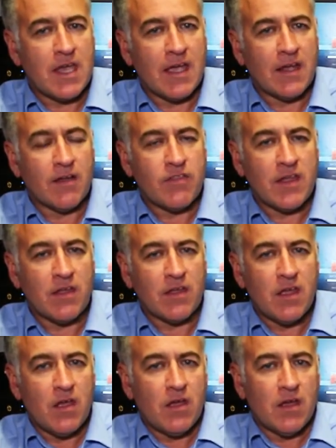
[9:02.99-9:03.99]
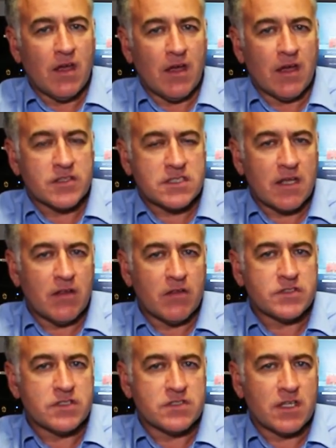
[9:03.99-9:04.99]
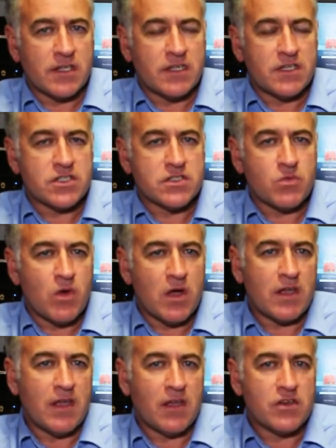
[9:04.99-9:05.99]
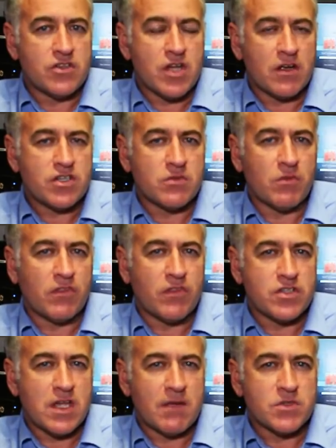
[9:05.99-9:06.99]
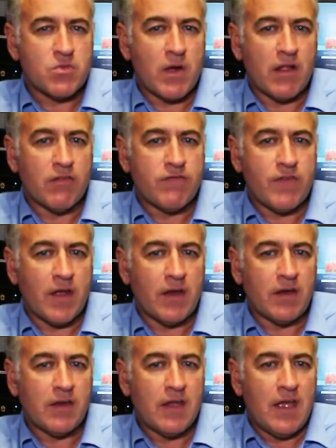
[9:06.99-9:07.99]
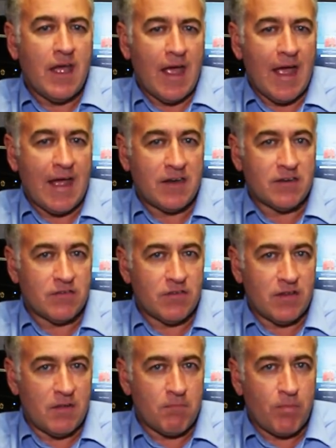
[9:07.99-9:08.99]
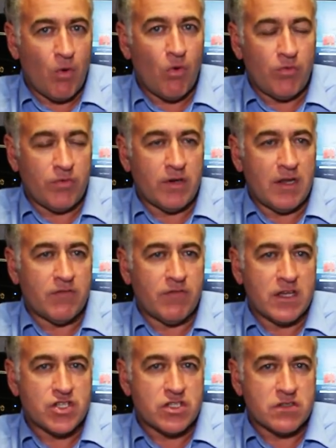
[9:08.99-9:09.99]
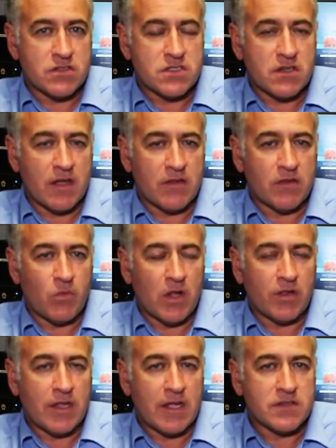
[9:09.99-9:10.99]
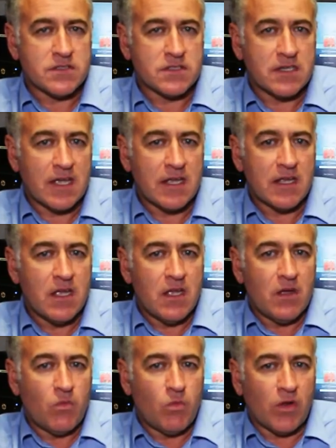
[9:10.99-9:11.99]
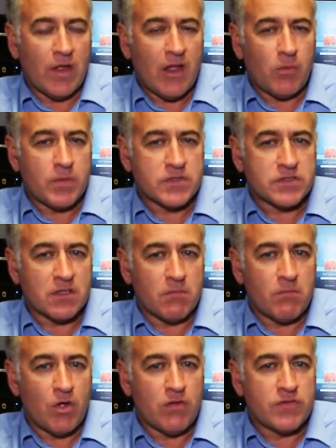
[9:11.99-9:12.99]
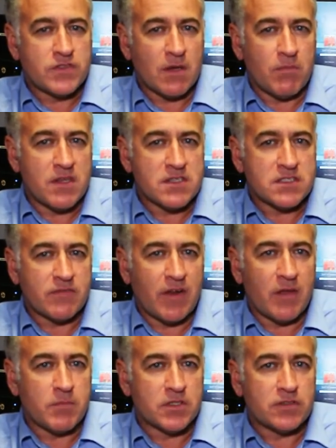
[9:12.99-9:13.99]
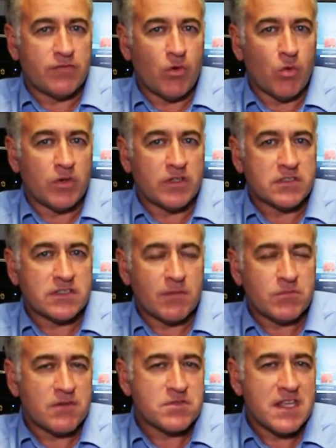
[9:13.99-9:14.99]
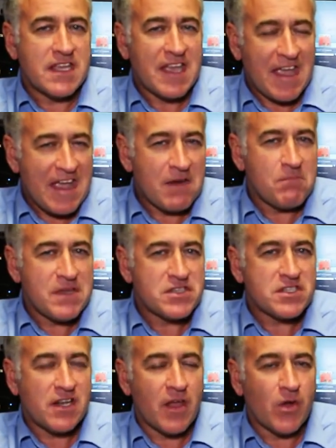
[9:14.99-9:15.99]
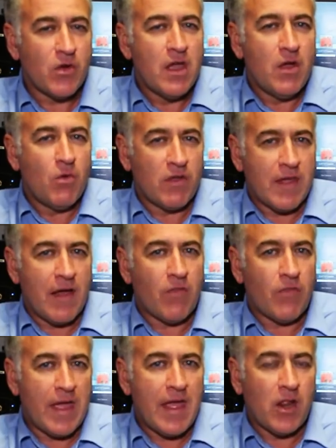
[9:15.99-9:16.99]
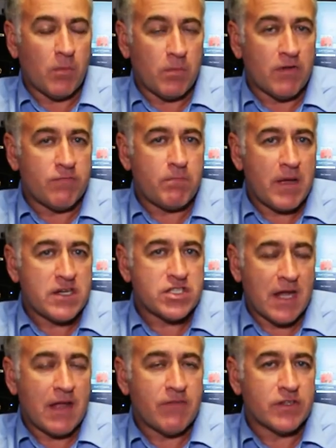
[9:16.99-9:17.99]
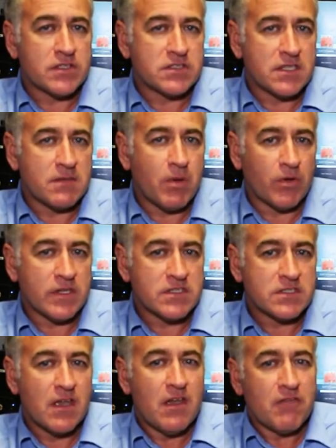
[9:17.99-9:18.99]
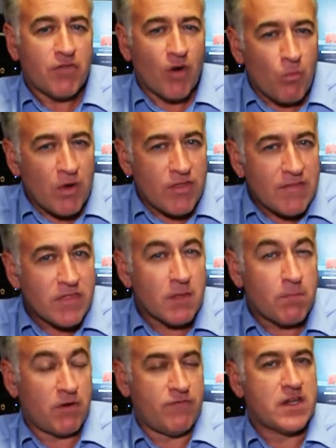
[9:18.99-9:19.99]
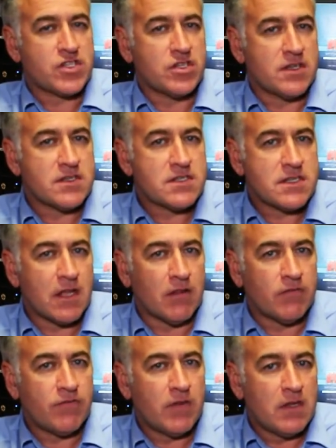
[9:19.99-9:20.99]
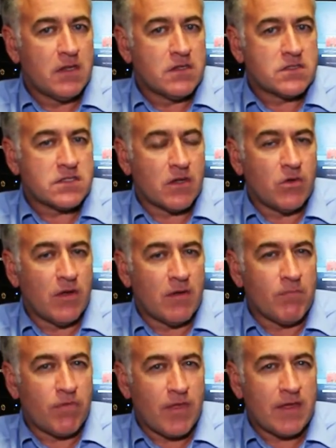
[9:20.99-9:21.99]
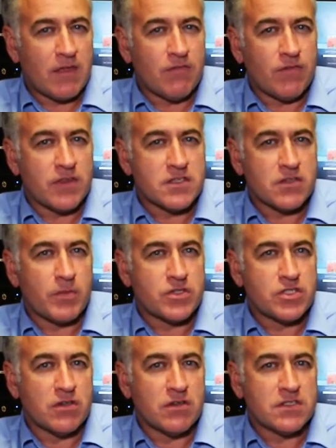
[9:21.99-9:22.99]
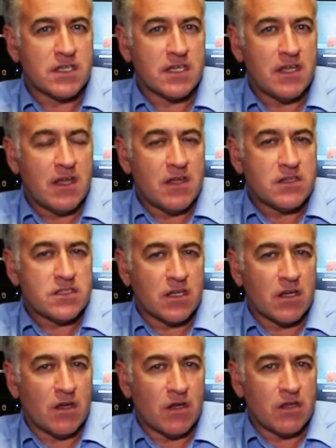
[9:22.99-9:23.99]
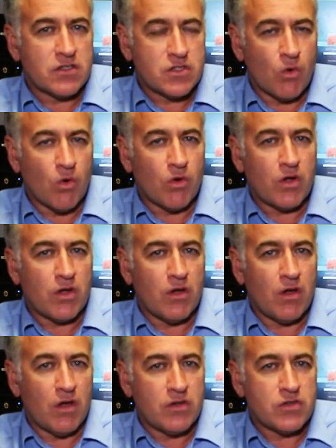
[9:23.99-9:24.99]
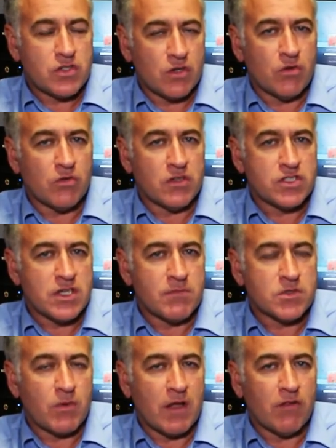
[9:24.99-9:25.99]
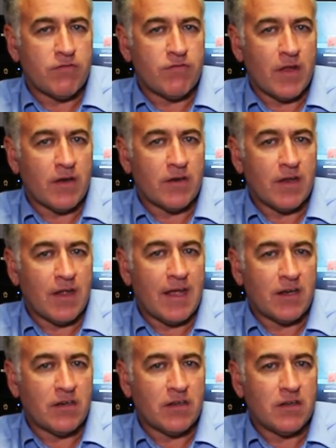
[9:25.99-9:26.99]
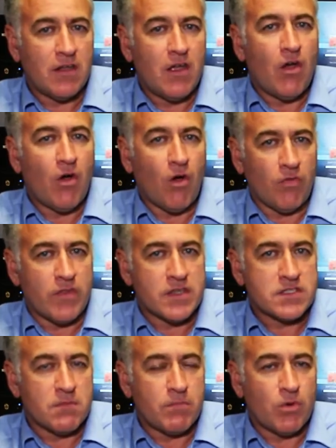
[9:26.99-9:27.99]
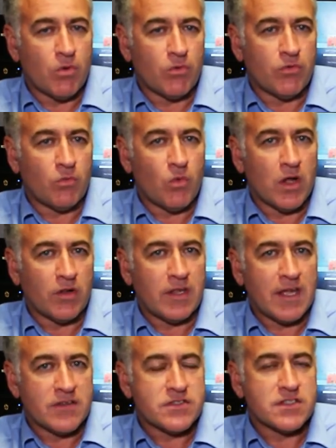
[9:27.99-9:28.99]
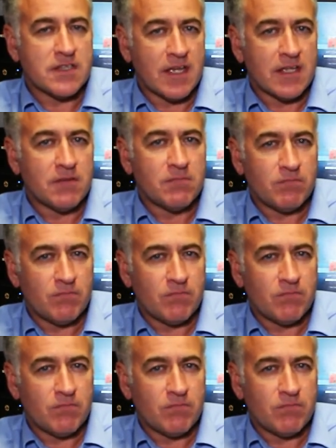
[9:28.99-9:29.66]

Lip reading: And I think ourselves as clinicians working in conjunction with the James Whale Fund and important innovations like the World Cancer Day will help us to move some of these developments forward, because sometimes they can be slow without the help of patient advocacy bodies from within the profession itself. So thank you for this opportunity to talk to the James Whale Fund and on this important World Cancer Day.